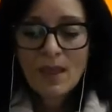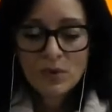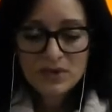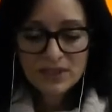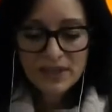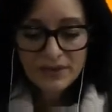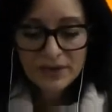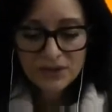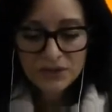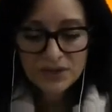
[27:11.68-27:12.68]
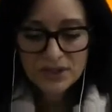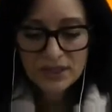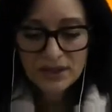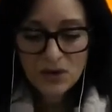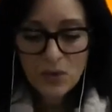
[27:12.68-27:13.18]
Was another
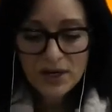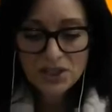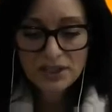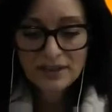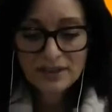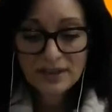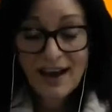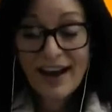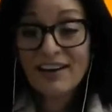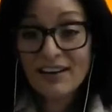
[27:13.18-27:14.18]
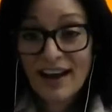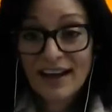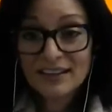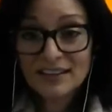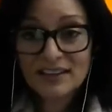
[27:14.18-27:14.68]
interesting question that I got
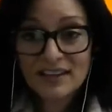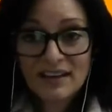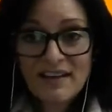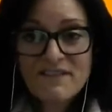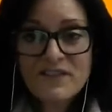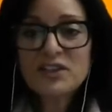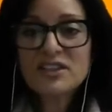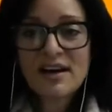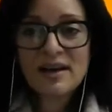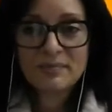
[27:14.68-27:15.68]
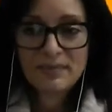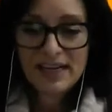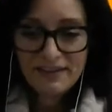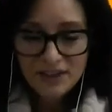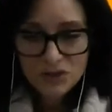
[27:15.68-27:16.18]
asked first time
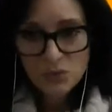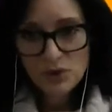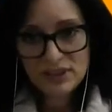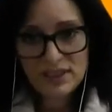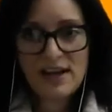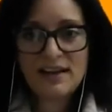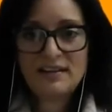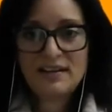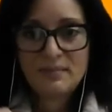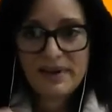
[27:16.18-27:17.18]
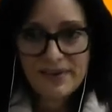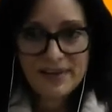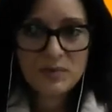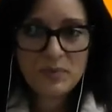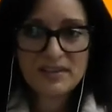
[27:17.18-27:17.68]
in this role today. My
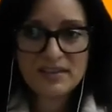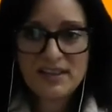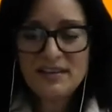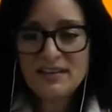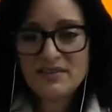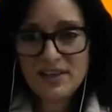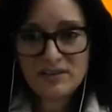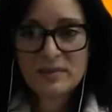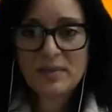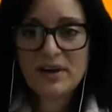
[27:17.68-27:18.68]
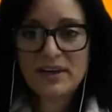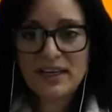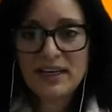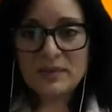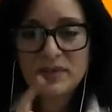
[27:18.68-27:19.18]
vice president, sales and
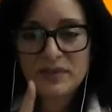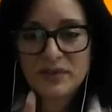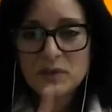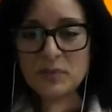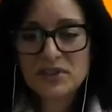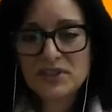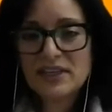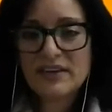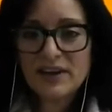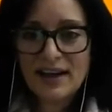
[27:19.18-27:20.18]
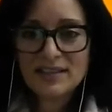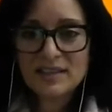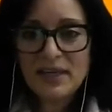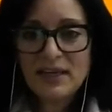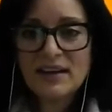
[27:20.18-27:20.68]
marketing, he was the first person to ever
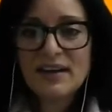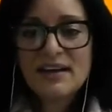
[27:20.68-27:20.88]
ask me,